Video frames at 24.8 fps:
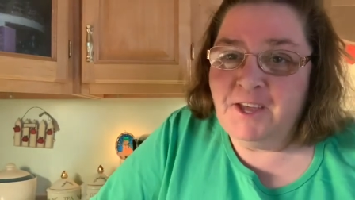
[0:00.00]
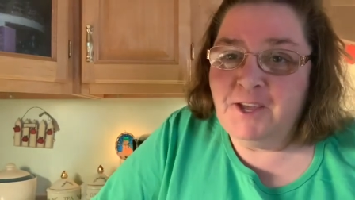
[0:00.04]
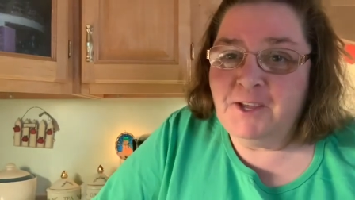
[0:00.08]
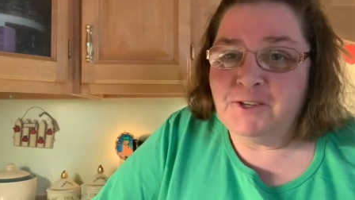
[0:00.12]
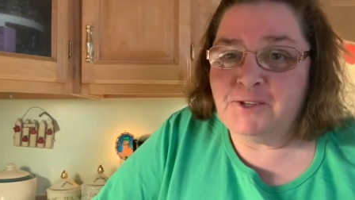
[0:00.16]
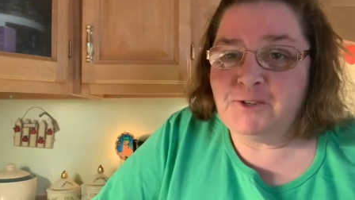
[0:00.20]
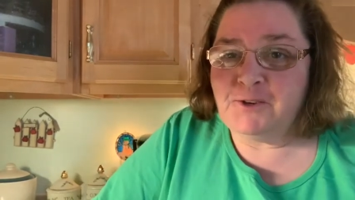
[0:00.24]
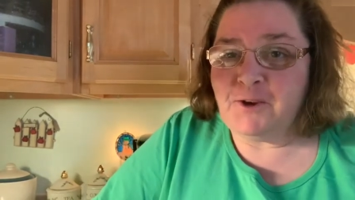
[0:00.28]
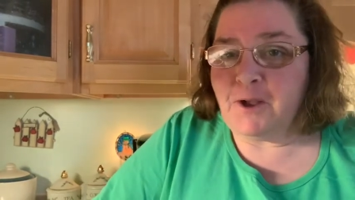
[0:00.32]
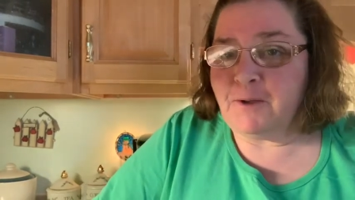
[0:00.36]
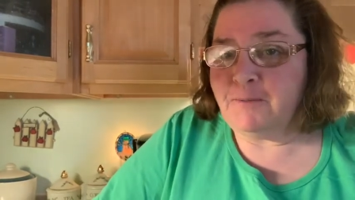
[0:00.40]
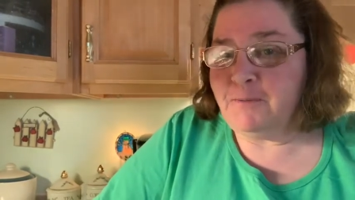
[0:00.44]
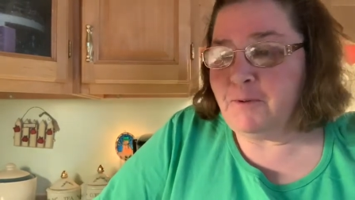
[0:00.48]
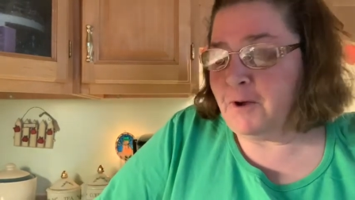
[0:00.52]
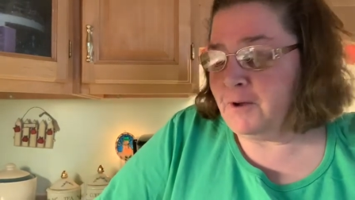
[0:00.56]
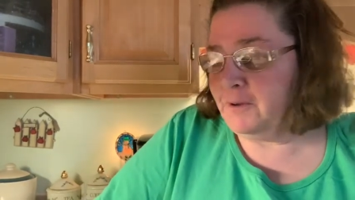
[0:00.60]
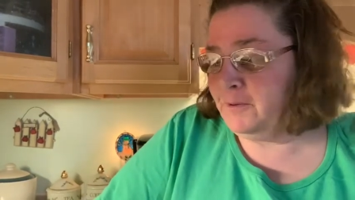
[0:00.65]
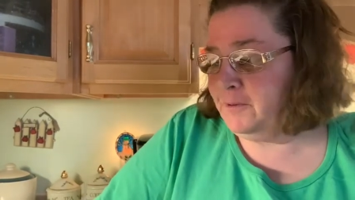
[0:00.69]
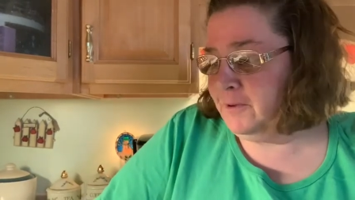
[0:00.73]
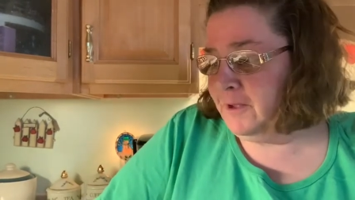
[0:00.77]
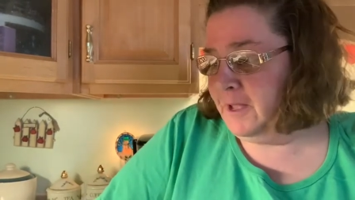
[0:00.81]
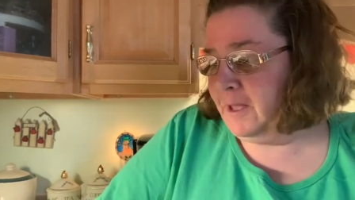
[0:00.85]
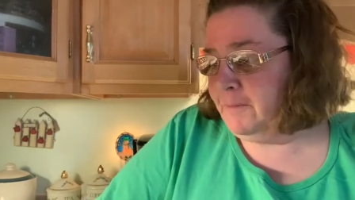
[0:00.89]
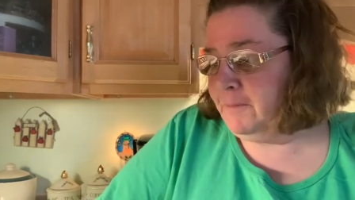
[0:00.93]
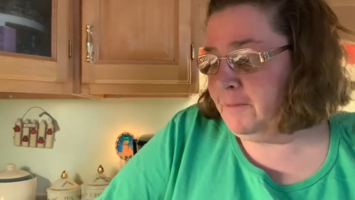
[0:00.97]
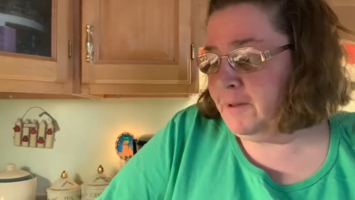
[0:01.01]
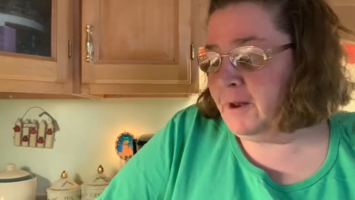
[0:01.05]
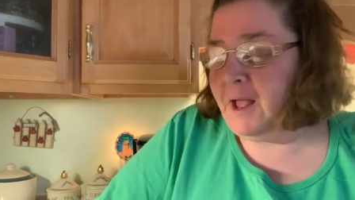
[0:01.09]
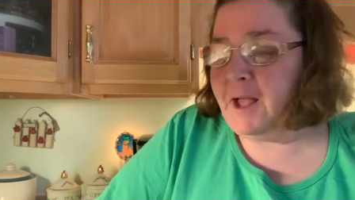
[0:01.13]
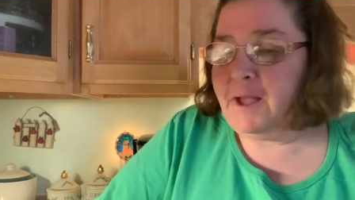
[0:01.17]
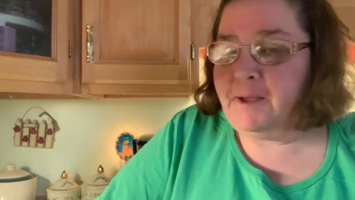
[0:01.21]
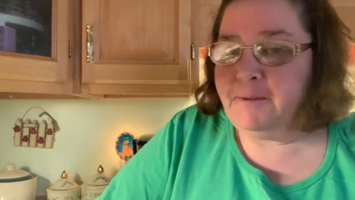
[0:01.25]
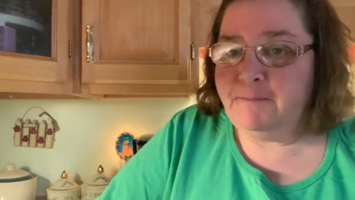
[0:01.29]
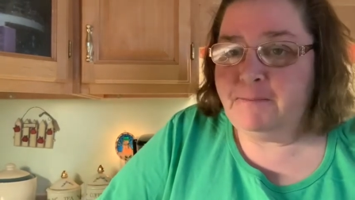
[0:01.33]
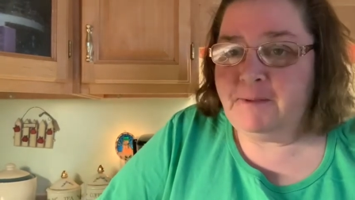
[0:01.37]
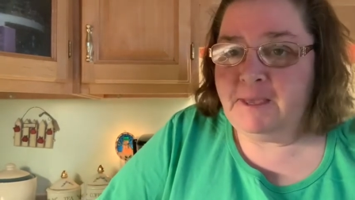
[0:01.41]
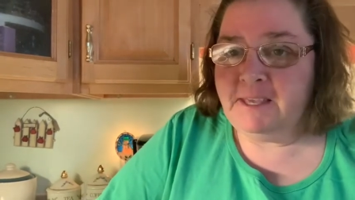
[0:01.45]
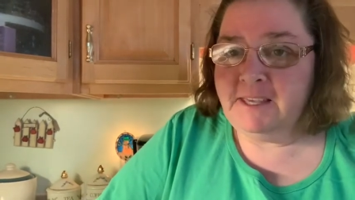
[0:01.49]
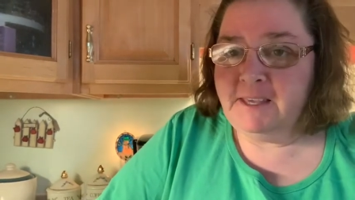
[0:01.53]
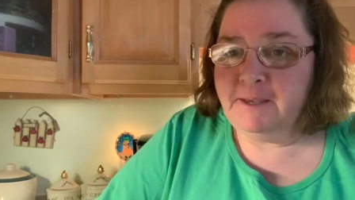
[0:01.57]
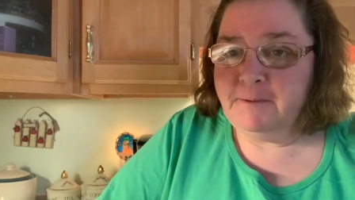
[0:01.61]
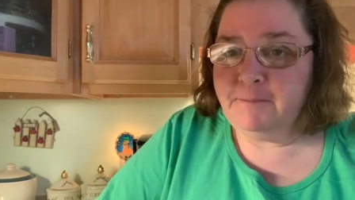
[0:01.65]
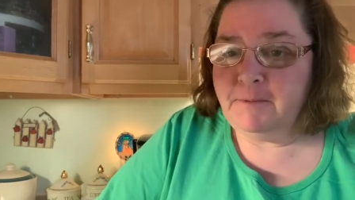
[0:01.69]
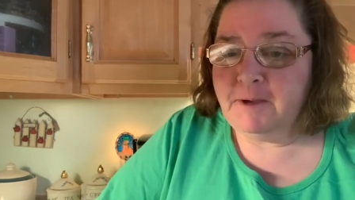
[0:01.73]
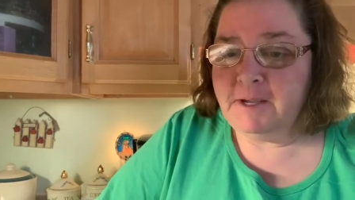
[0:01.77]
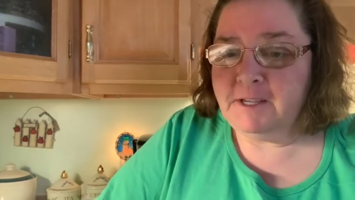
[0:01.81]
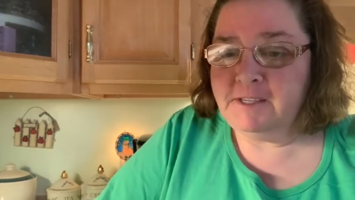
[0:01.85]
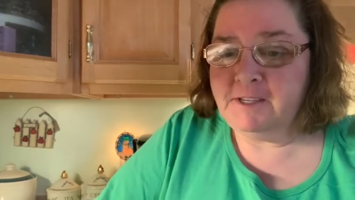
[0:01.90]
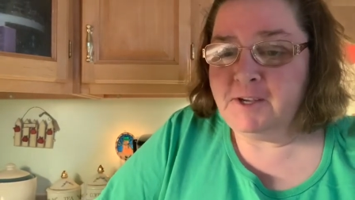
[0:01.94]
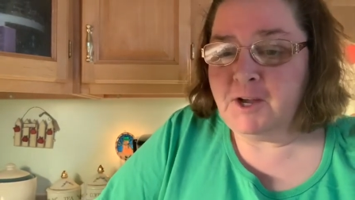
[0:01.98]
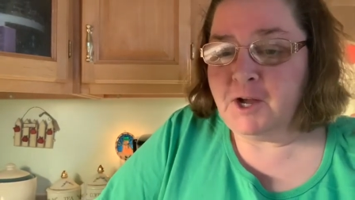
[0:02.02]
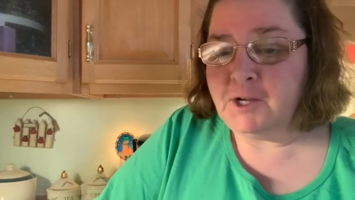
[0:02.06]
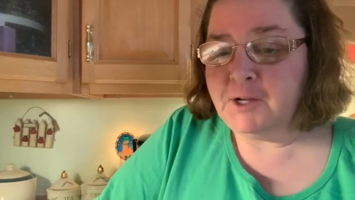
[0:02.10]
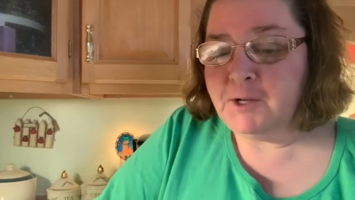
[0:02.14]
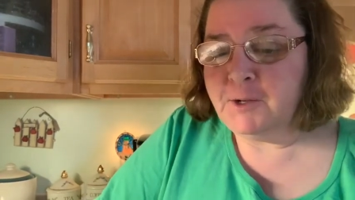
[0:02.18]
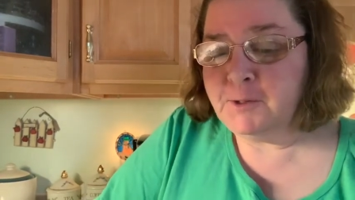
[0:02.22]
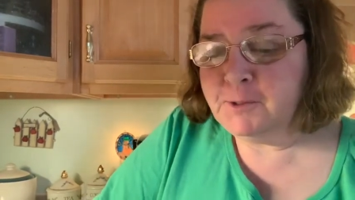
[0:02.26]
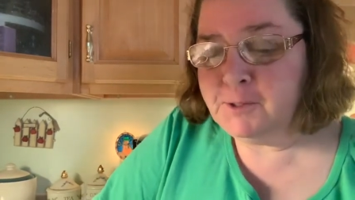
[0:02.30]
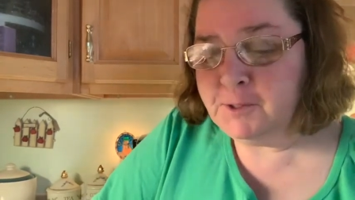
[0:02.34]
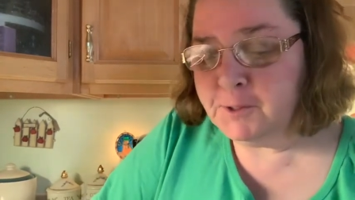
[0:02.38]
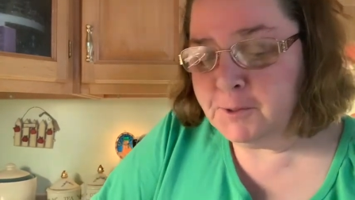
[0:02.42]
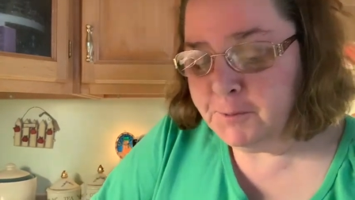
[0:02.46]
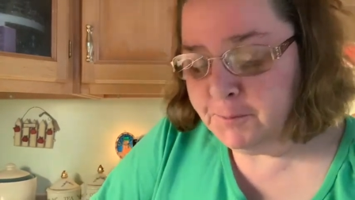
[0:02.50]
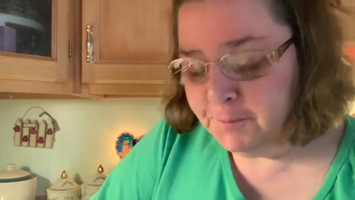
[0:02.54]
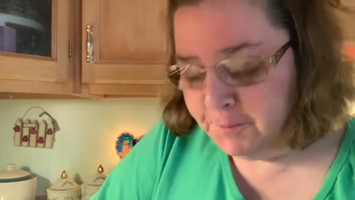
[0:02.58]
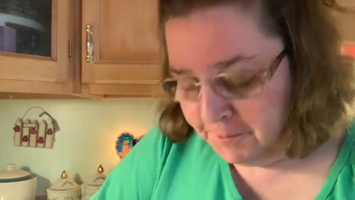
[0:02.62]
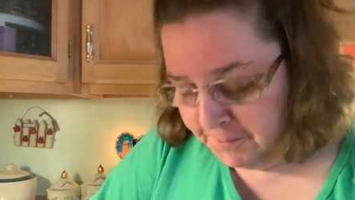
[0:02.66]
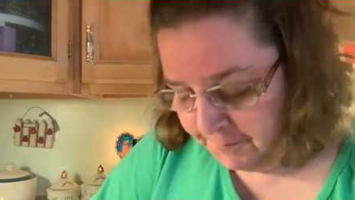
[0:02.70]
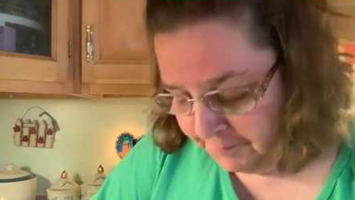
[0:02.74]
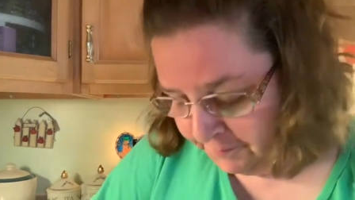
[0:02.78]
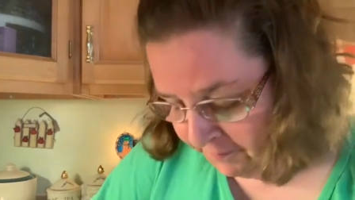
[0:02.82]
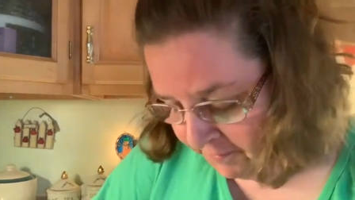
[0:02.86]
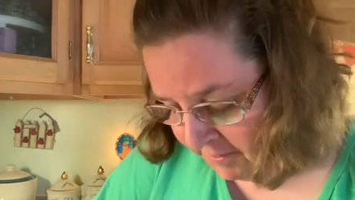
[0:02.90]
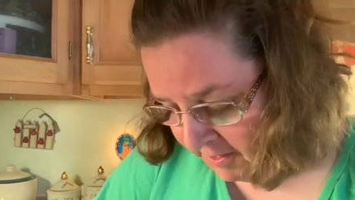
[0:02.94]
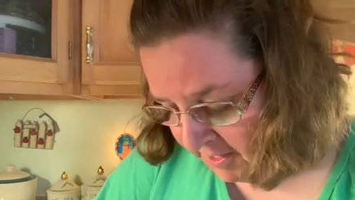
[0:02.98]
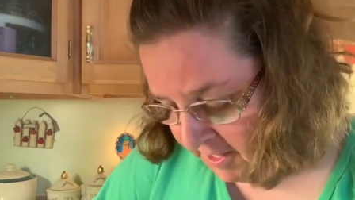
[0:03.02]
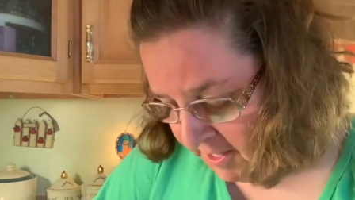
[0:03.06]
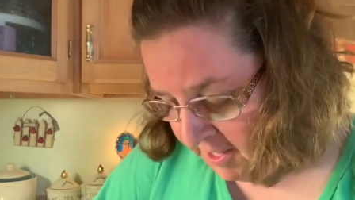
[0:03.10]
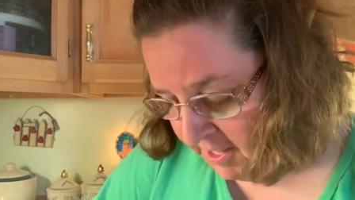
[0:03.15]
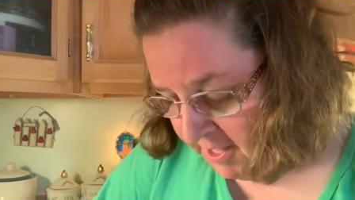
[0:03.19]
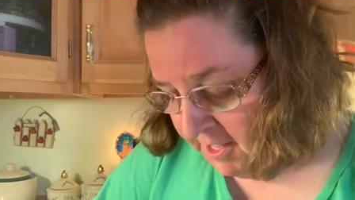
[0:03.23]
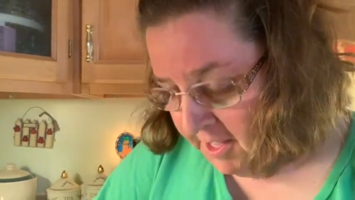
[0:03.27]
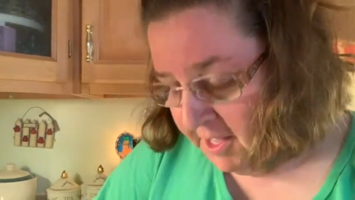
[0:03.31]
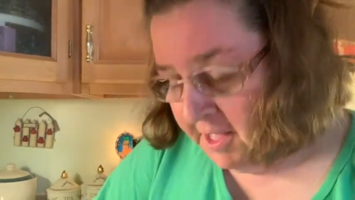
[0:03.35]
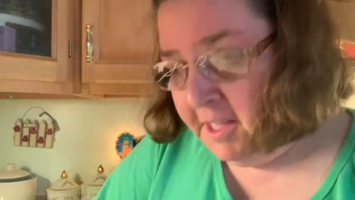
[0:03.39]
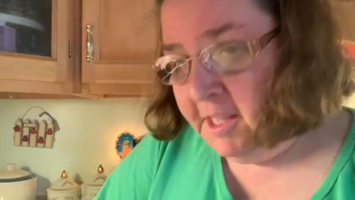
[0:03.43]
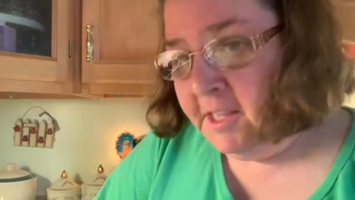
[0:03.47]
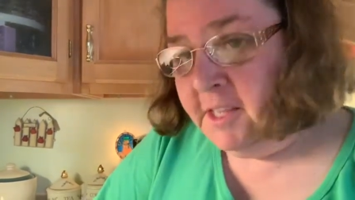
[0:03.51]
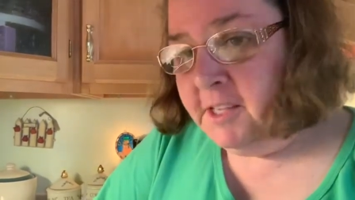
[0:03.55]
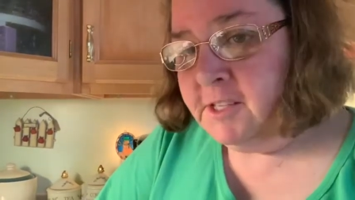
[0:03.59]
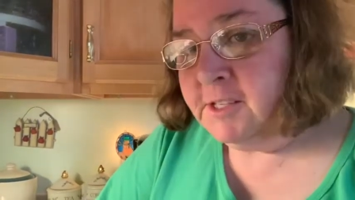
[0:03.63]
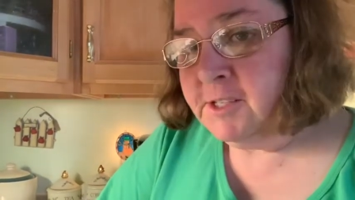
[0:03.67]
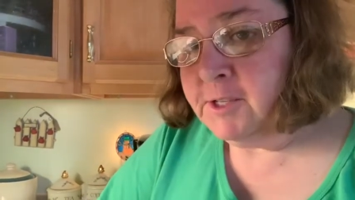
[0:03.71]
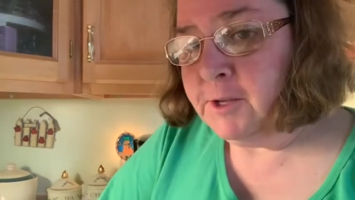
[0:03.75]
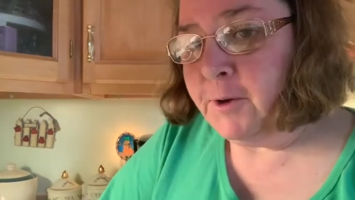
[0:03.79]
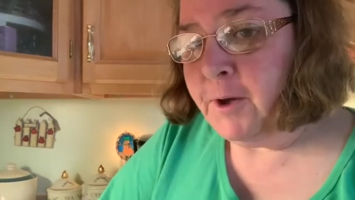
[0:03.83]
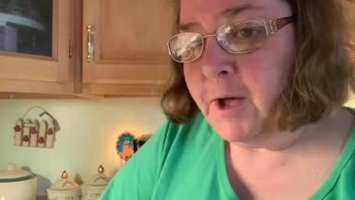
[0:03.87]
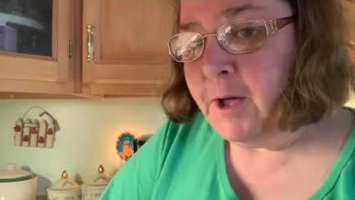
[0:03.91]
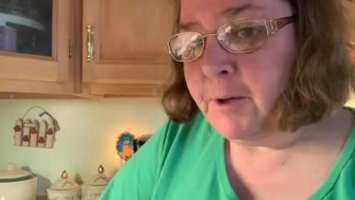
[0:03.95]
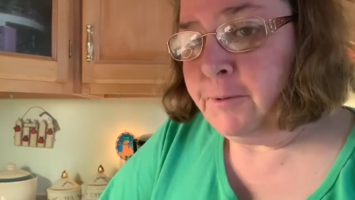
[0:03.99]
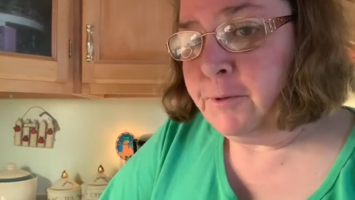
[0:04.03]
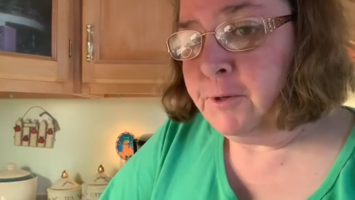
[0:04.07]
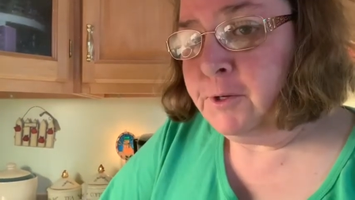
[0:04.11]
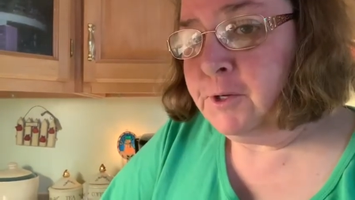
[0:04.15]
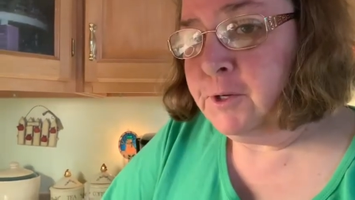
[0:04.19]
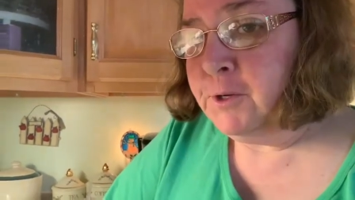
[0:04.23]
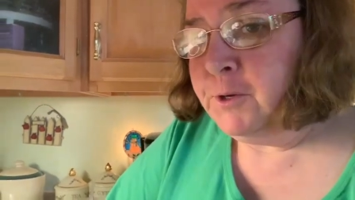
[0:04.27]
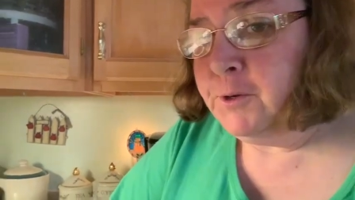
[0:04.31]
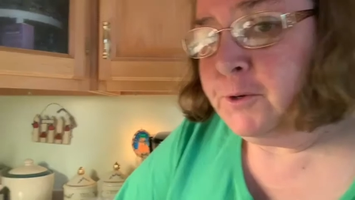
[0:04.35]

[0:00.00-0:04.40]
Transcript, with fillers: tripod will get, but I'm making my taco soup. So I will show